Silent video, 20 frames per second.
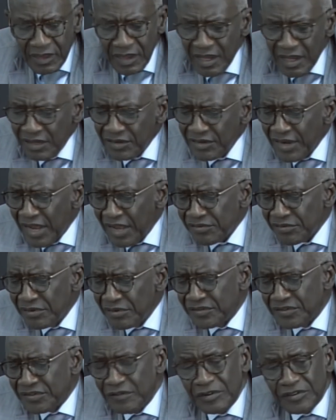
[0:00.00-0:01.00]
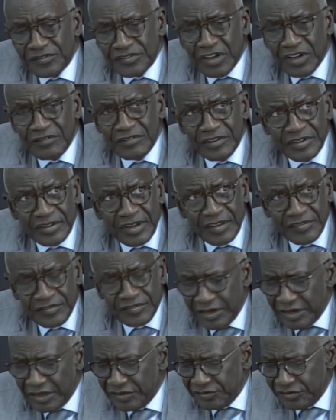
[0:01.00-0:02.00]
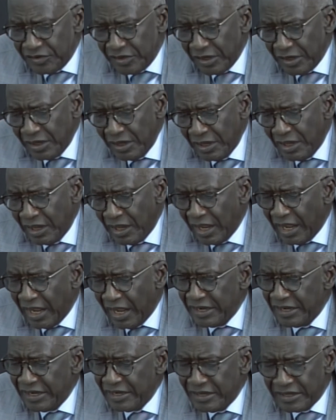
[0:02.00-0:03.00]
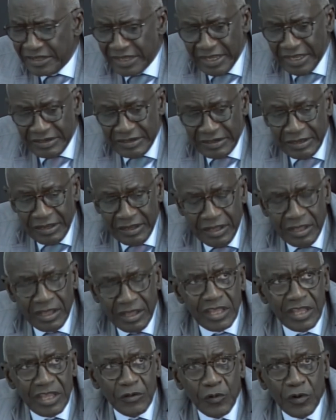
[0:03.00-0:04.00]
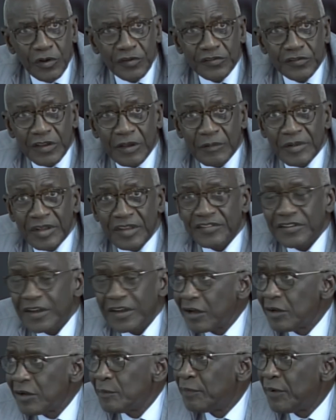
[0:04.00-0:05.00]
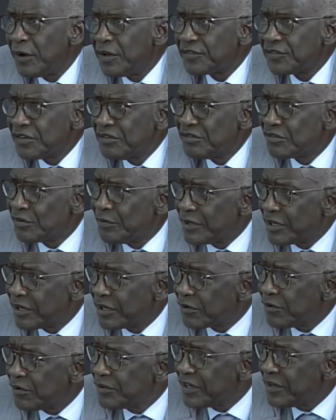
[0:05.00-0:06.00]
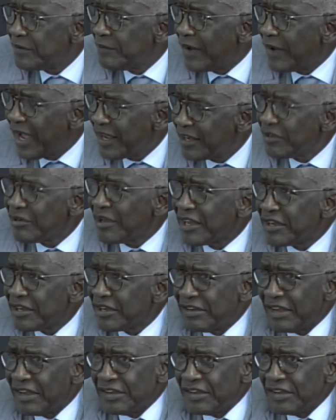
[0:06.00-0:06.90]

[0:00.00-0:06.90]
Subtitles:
international civil servant, as the SG had indicated. He was the second person to be recruited by the United